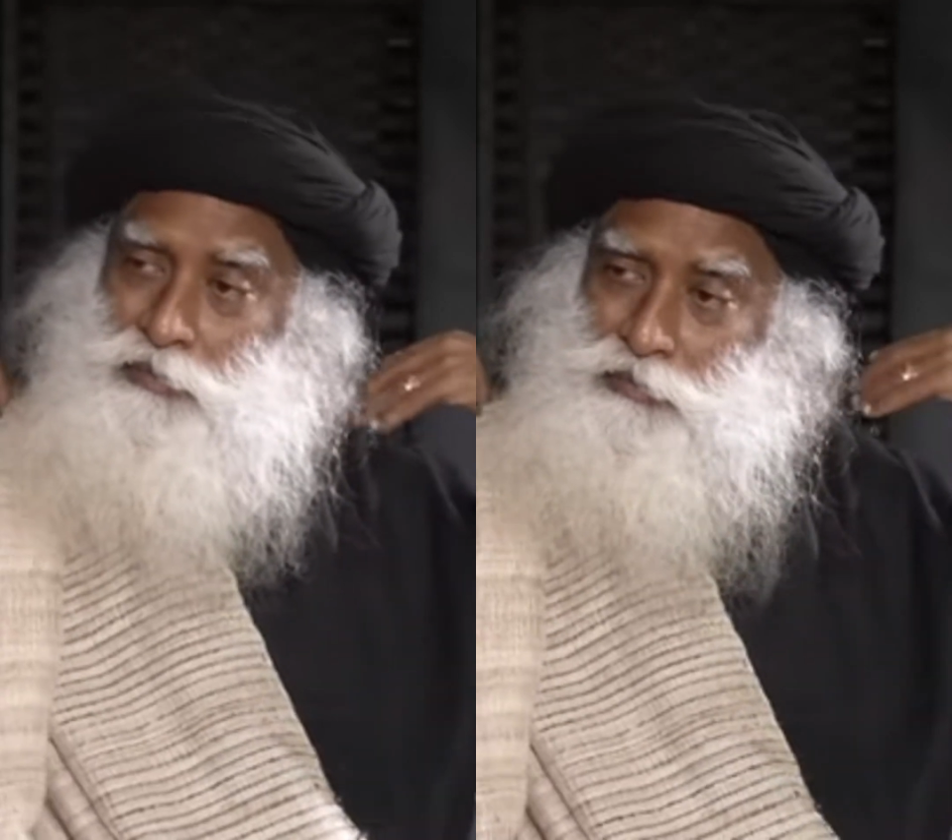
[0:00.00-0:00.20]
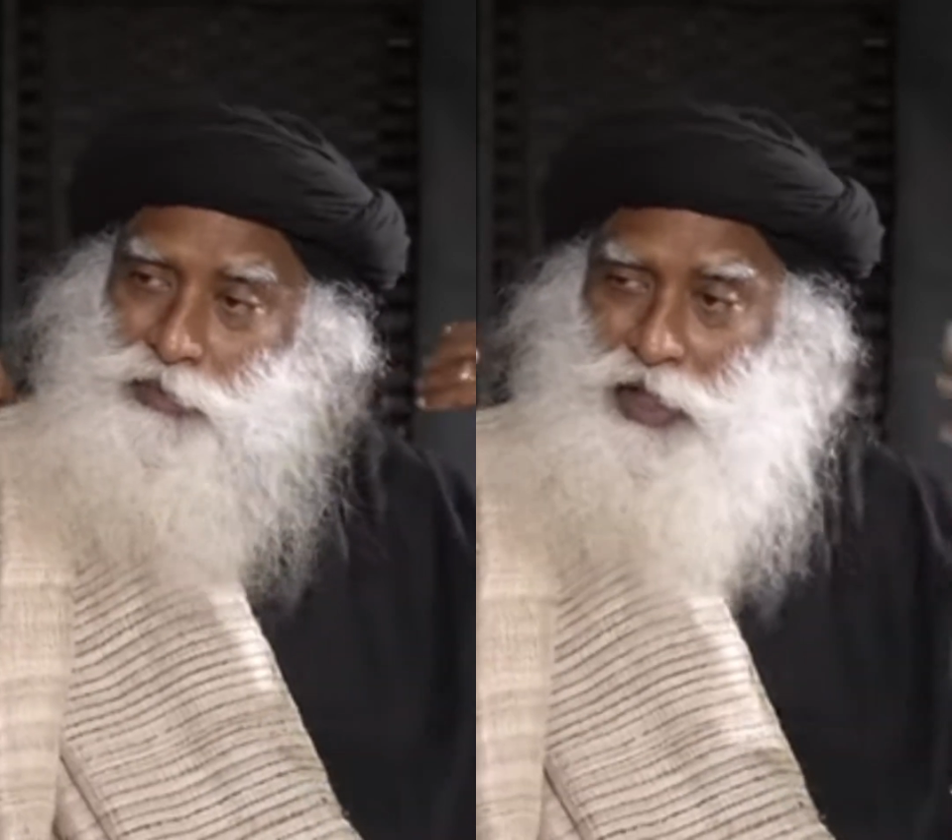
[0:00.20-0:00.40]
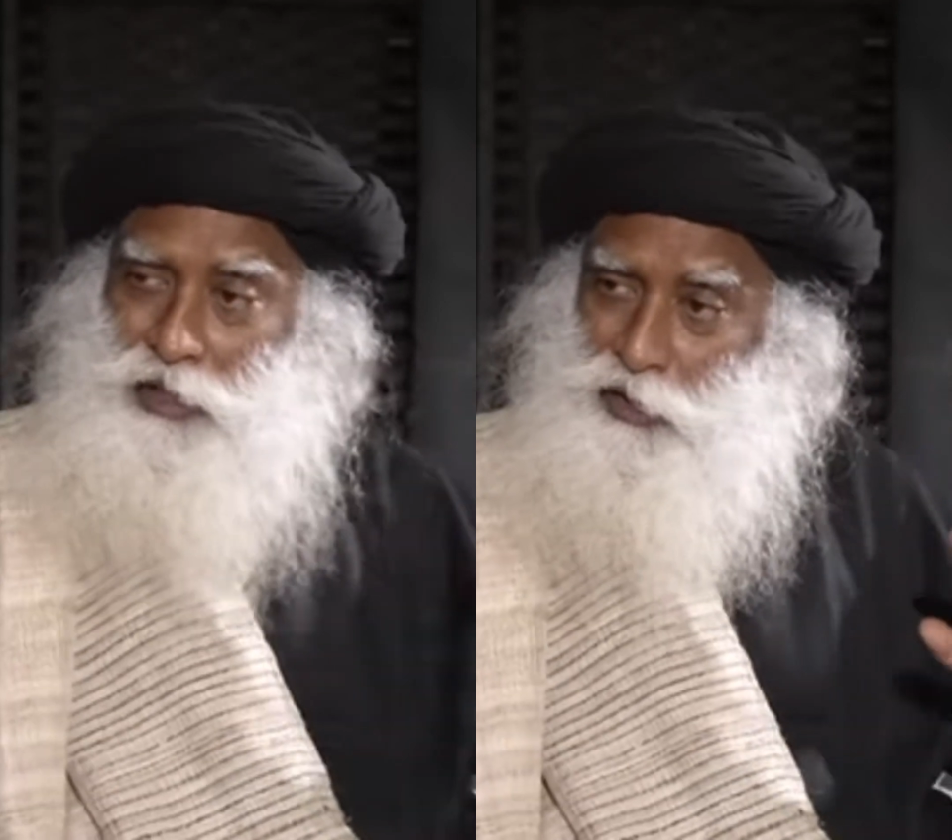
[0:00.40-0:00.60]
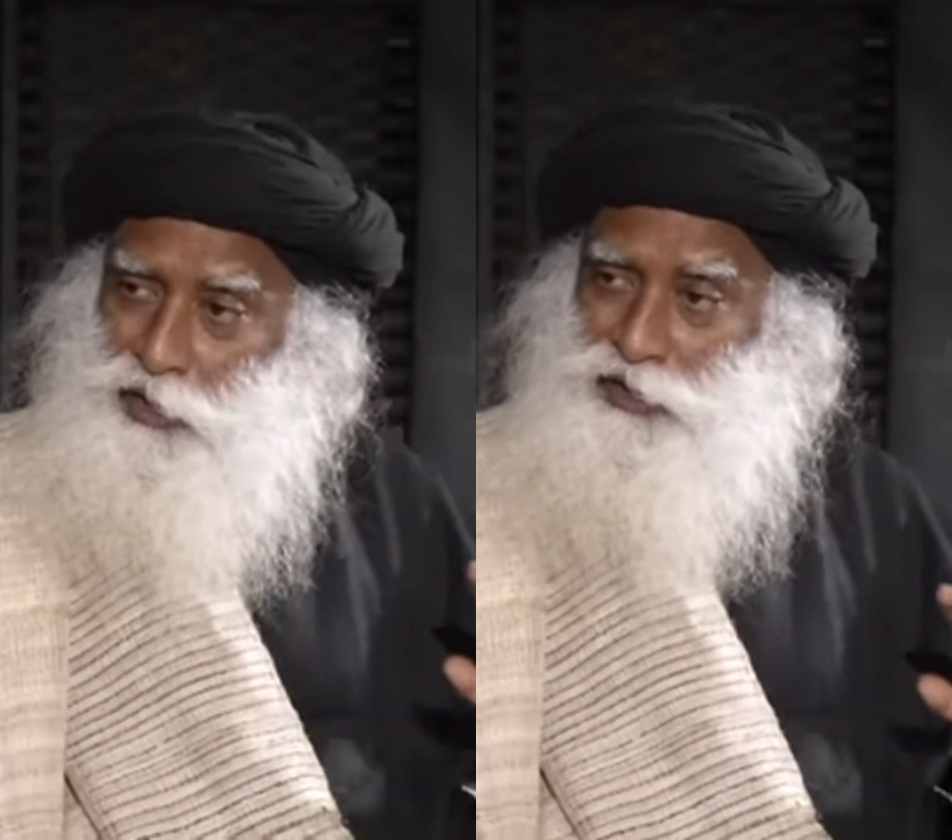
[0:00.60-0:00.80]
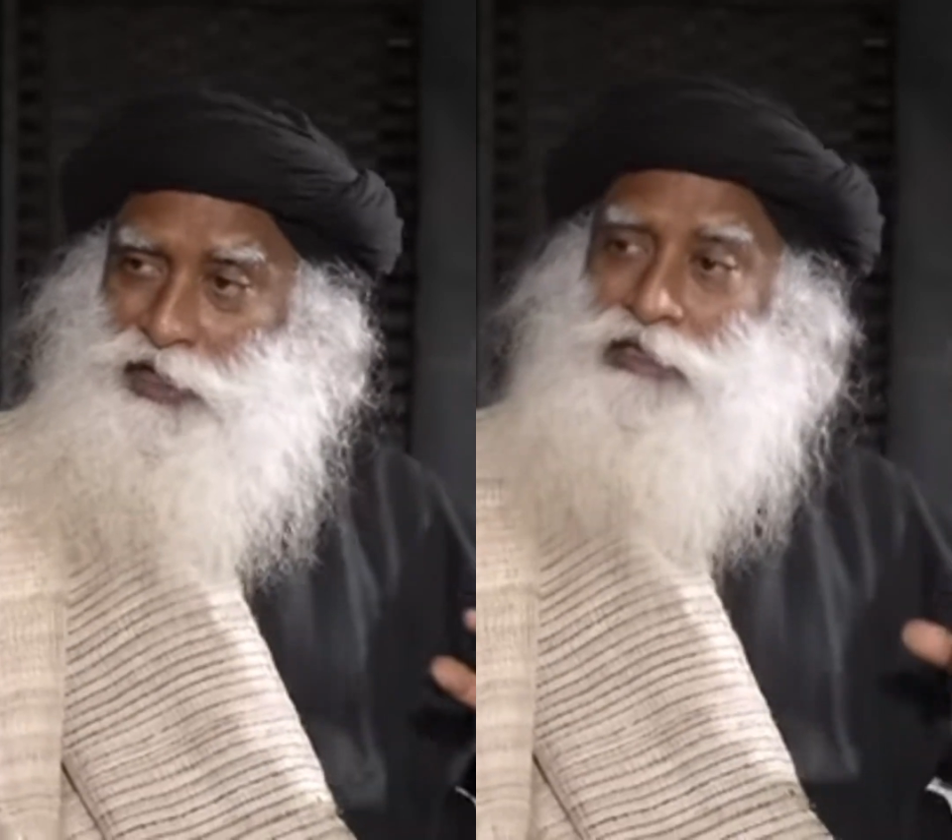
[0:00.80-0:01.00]
not
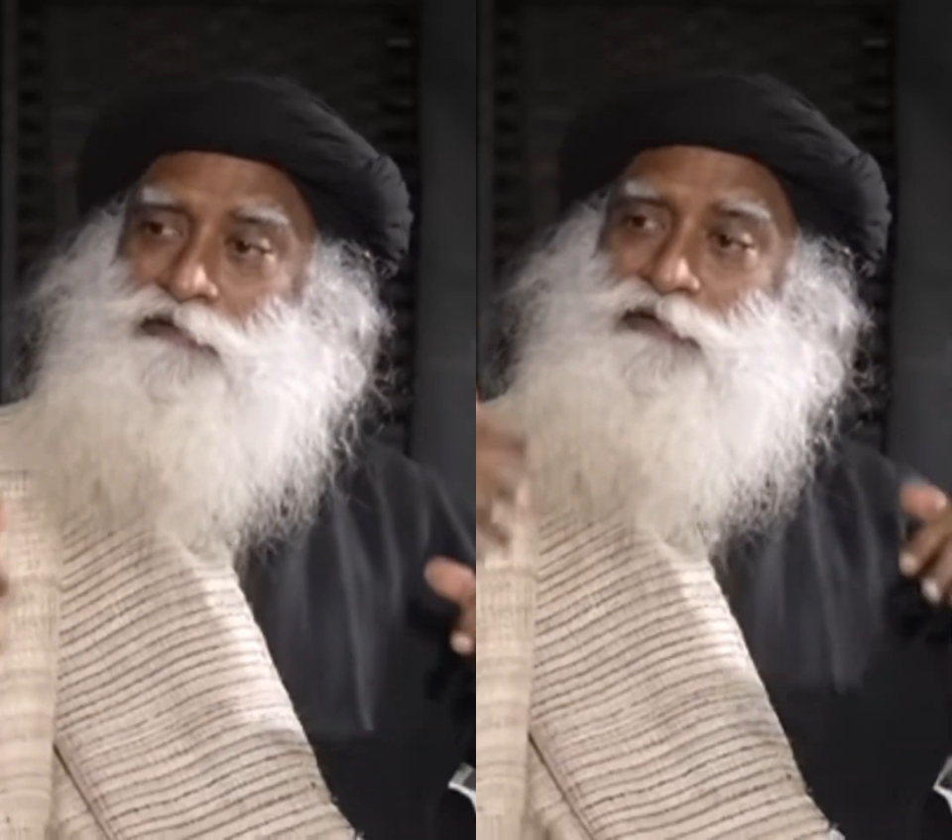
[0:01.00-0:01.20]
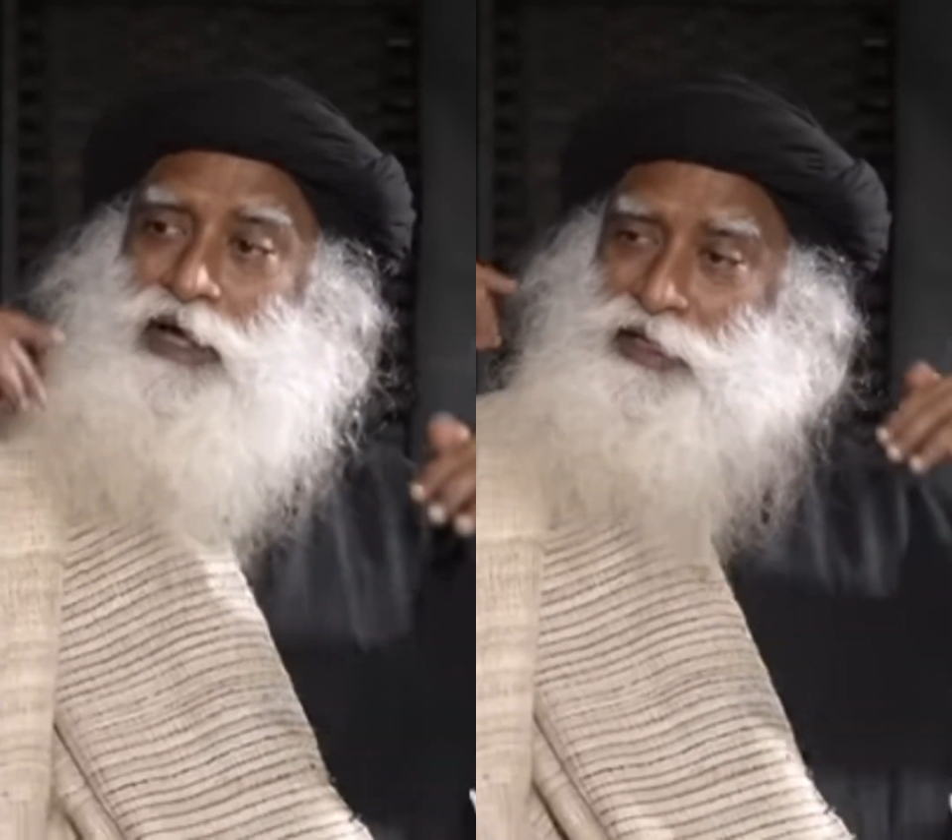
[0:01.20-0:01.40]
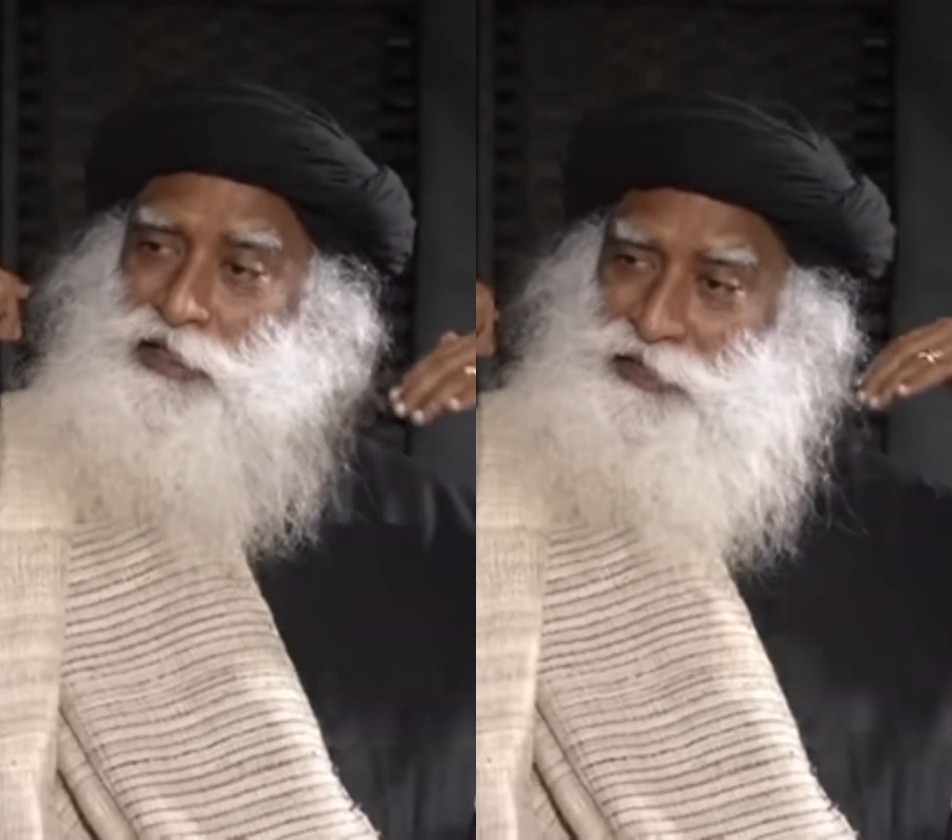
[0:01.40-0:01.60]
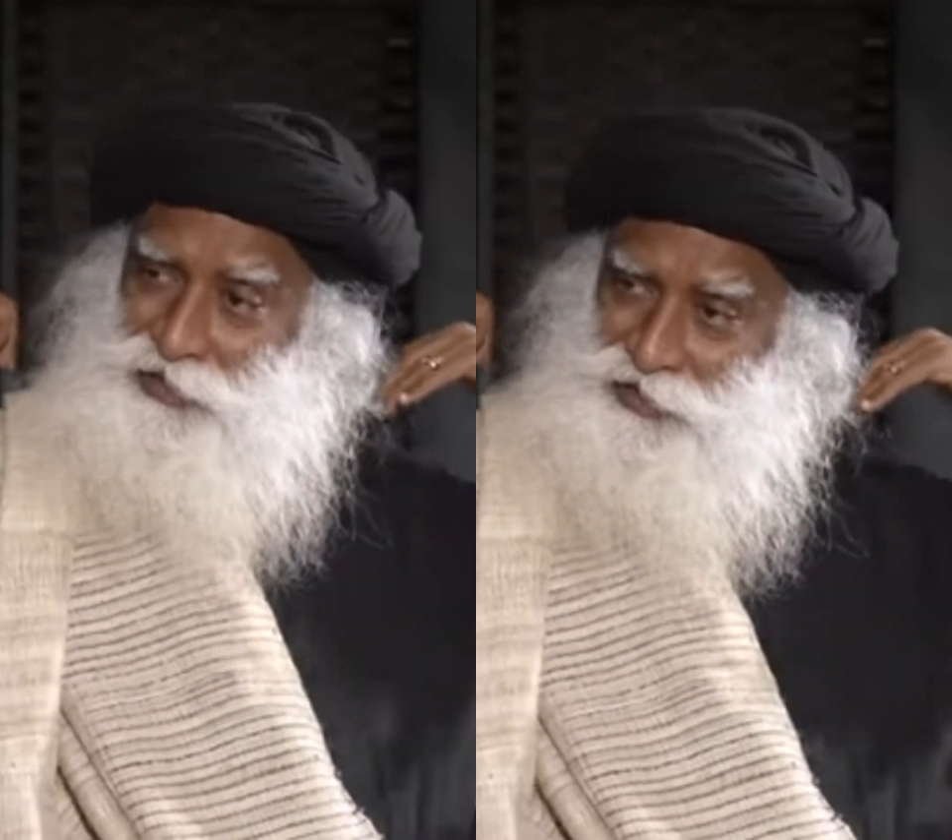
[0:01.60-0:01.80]
large, infinite,